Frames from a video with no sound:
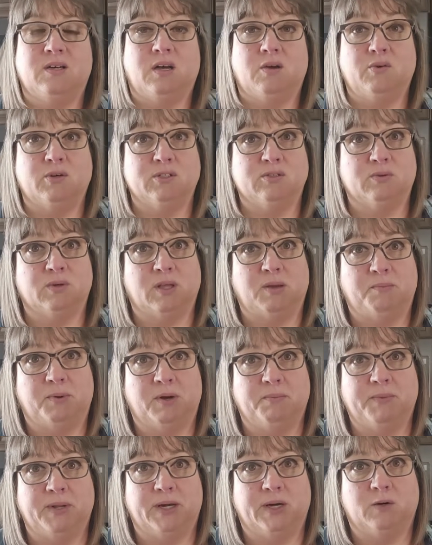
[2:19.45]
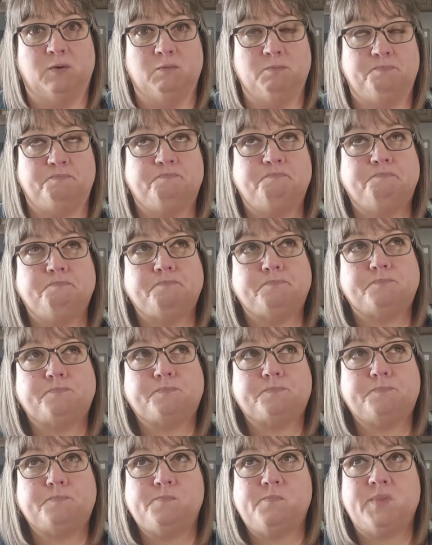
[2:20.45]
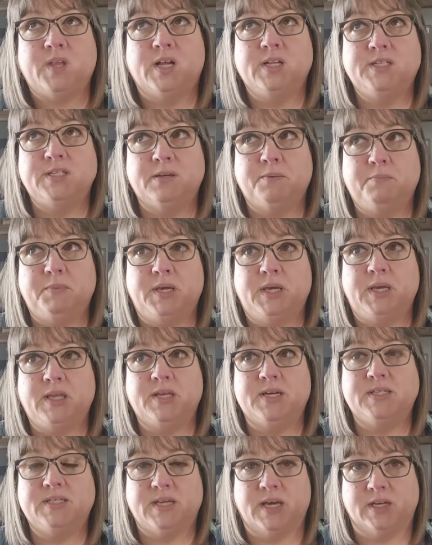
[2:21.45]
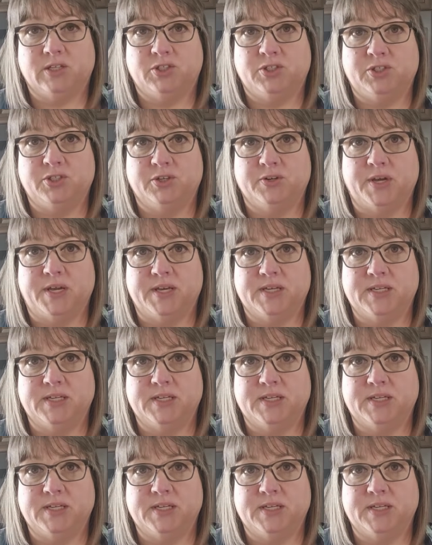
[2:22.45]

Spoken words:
I was really bummed out. To me, the texture